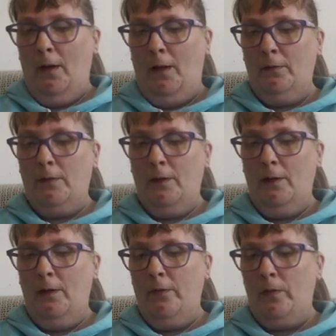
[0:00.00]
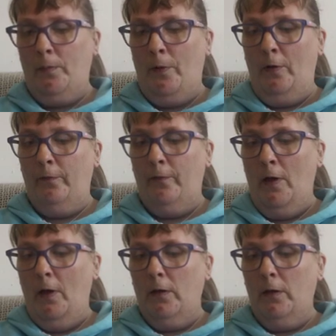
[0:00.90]
Auntie Elizabeth,
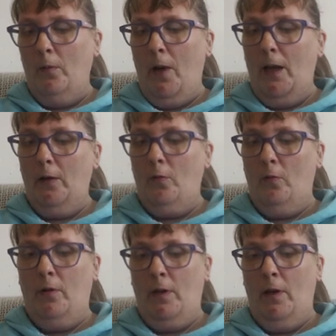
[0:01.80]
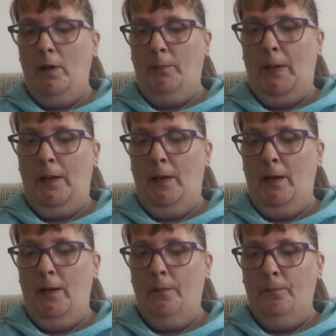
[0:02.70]
you are a good girl,
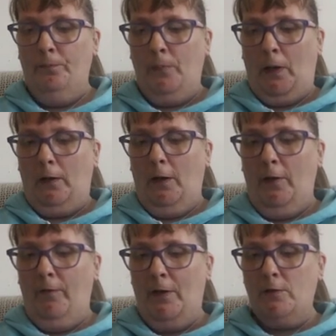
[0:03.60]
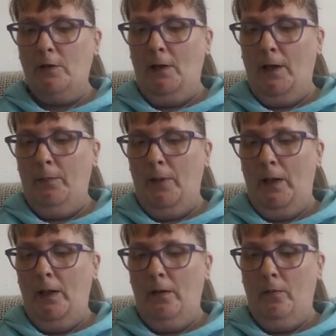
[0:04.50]
Amelia. Eventually,
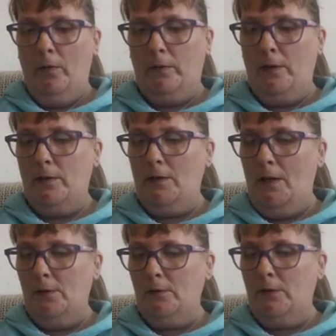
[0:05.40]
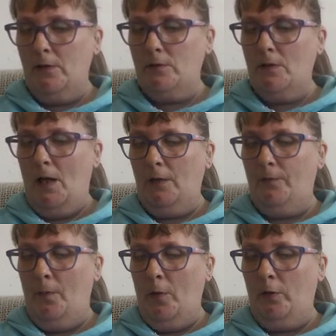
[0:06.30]
Amelia was
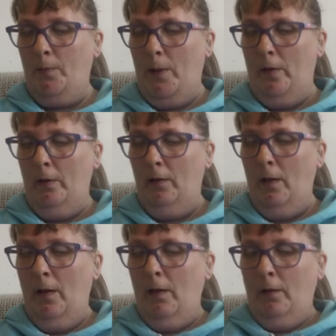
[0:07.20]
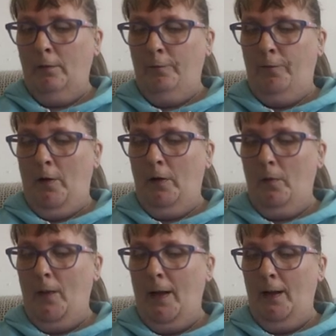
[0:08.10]
discharged from hospital. For
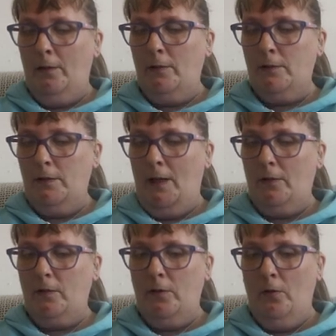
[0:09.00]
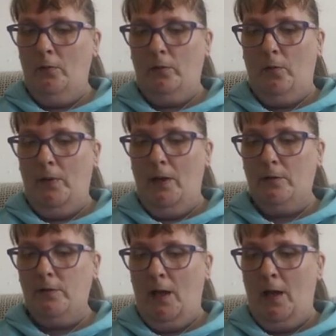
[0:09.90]
a while, she has to use a
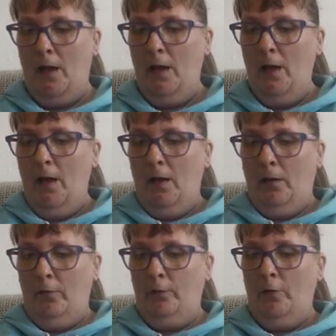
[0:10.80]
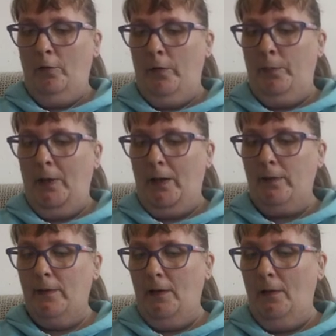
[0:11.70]
wheelchair until the
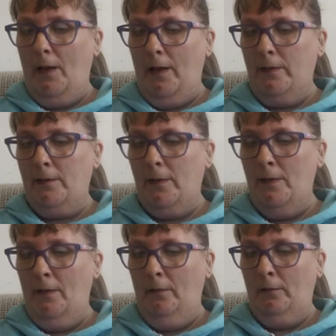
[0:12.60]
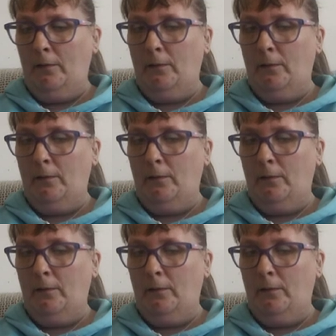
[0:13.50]
breaks in her legs heal.